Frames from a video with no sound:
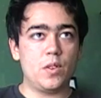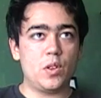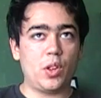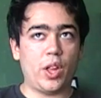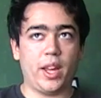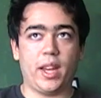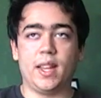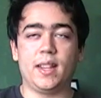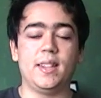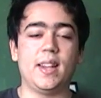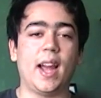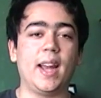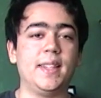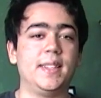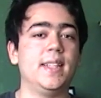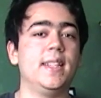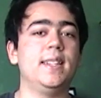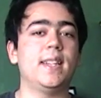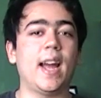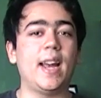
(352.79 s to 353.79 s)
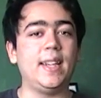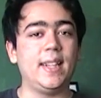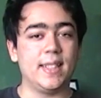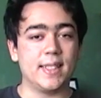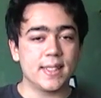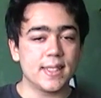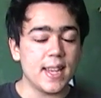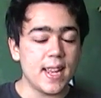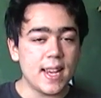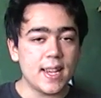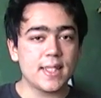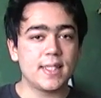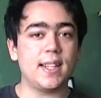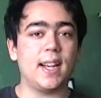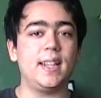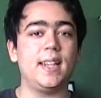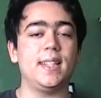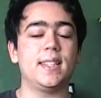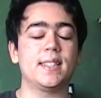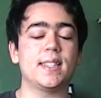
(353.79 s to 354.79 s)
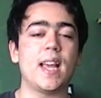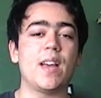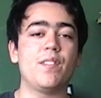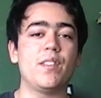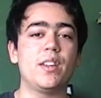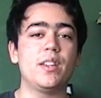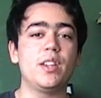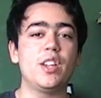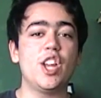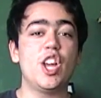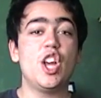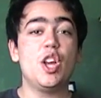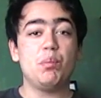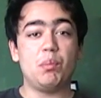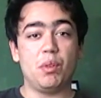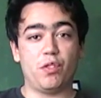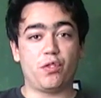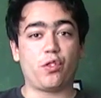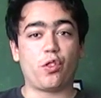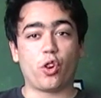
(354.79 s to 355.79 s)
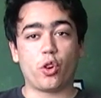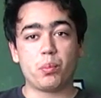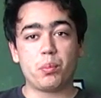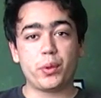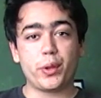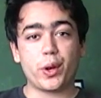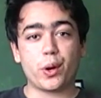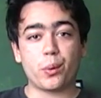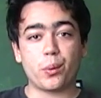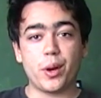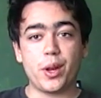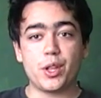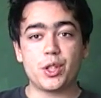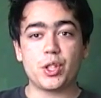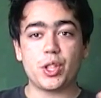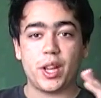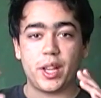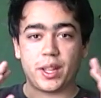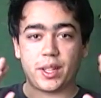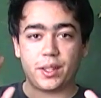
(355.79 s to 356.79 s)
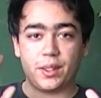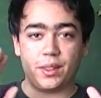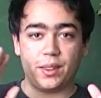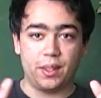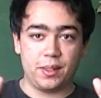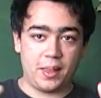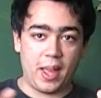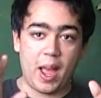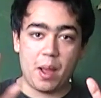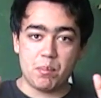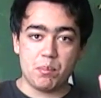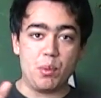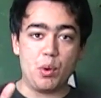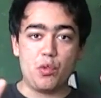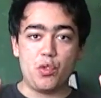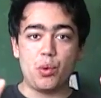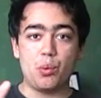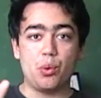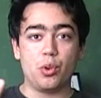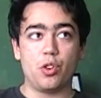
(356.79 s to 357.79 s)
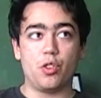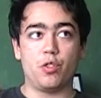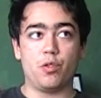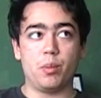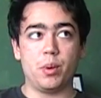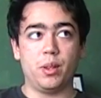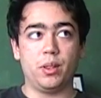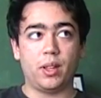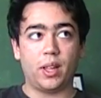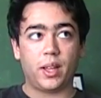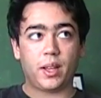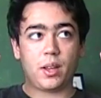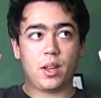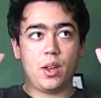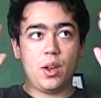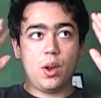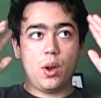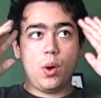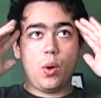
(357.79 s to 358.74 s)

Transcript: like 1996, 97, before Blair Witch, like that movie would have been like,